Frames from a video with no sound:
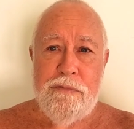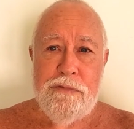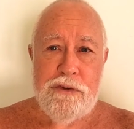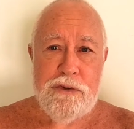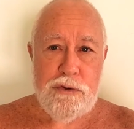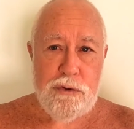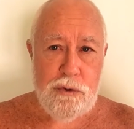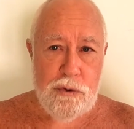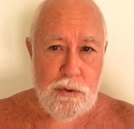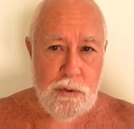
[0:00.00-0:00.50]

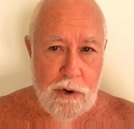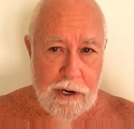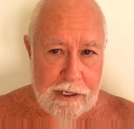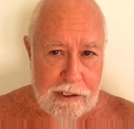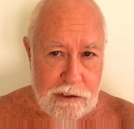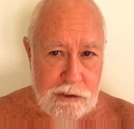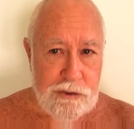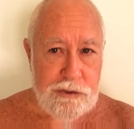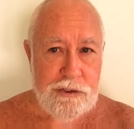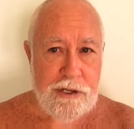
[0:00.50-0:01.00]
to
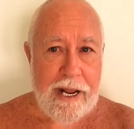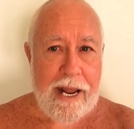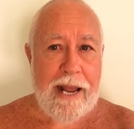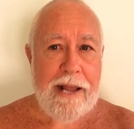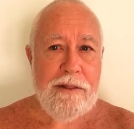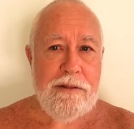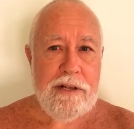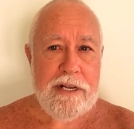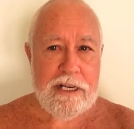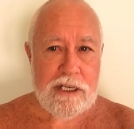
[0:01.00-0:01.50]

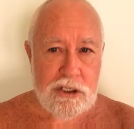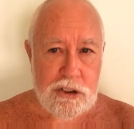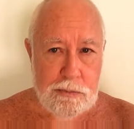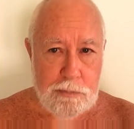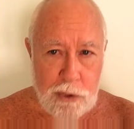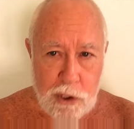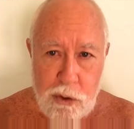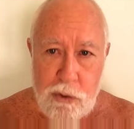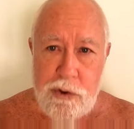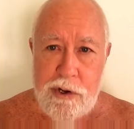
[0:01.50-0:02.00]
understand the
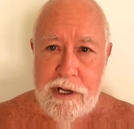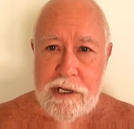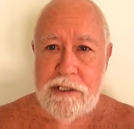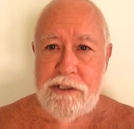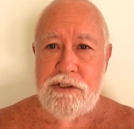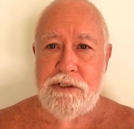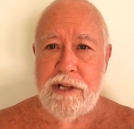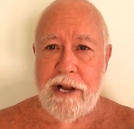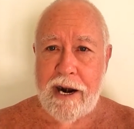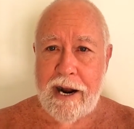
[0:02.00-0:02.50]

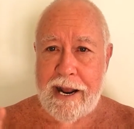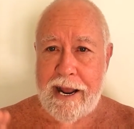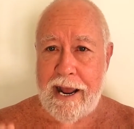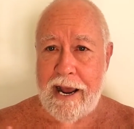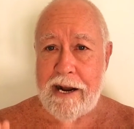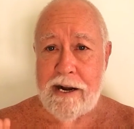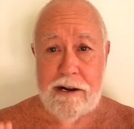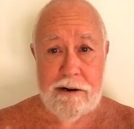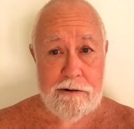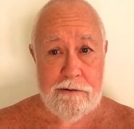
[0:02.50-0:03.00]
experience that I
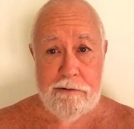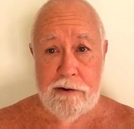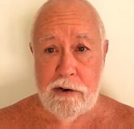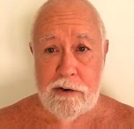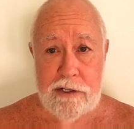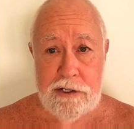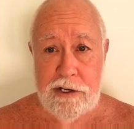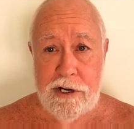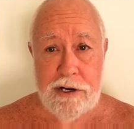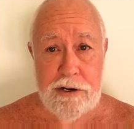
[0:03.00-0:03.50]
had at a
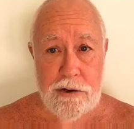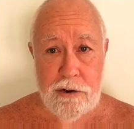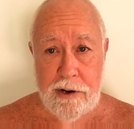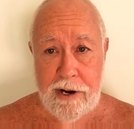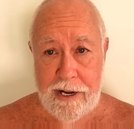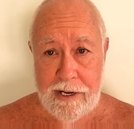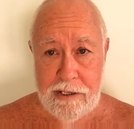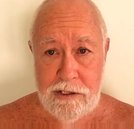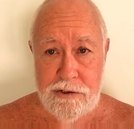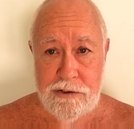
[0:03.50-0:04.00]
very tender
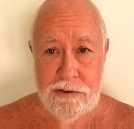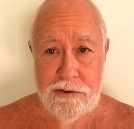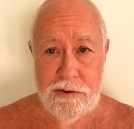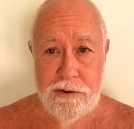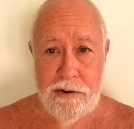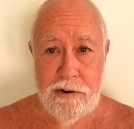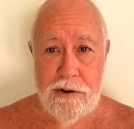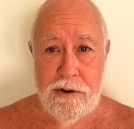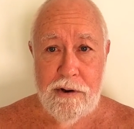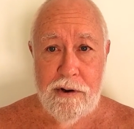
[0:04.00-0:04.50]
age
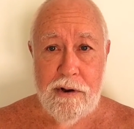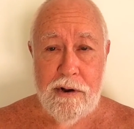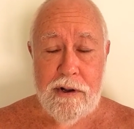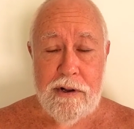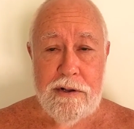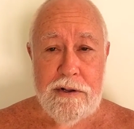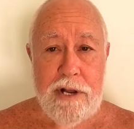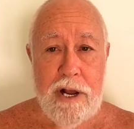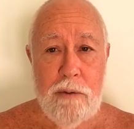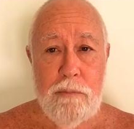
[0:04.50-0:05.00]

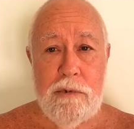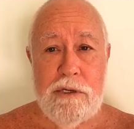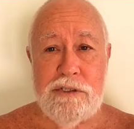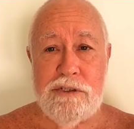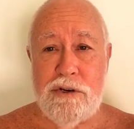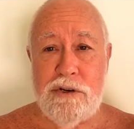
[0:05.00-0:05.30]
that was